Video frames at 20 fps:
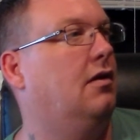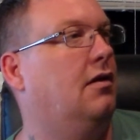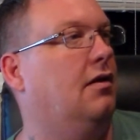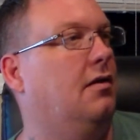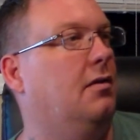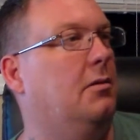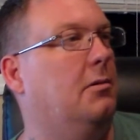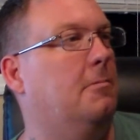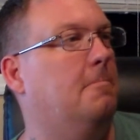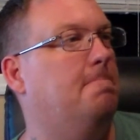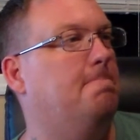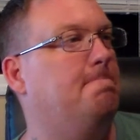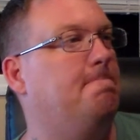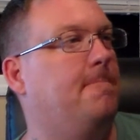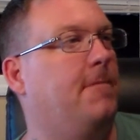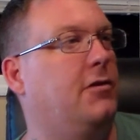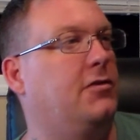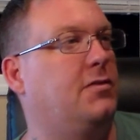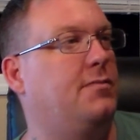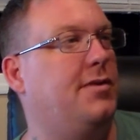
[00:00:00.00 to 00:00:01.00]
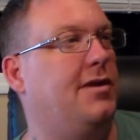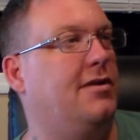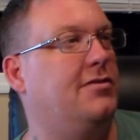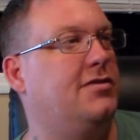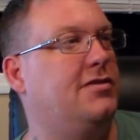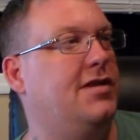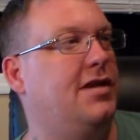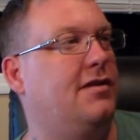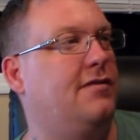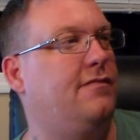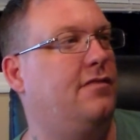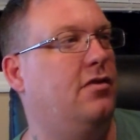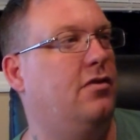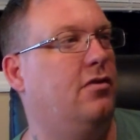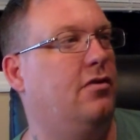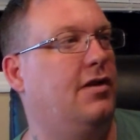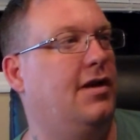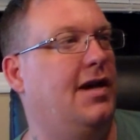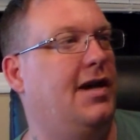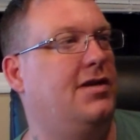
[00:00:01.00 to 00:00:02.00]
uh, um, first appearance Nick
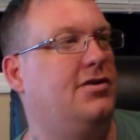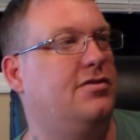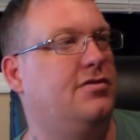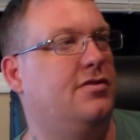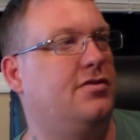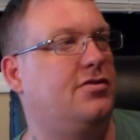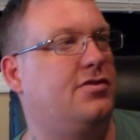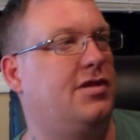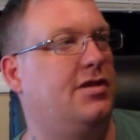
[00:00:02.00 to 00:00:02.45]
Fury, Agent of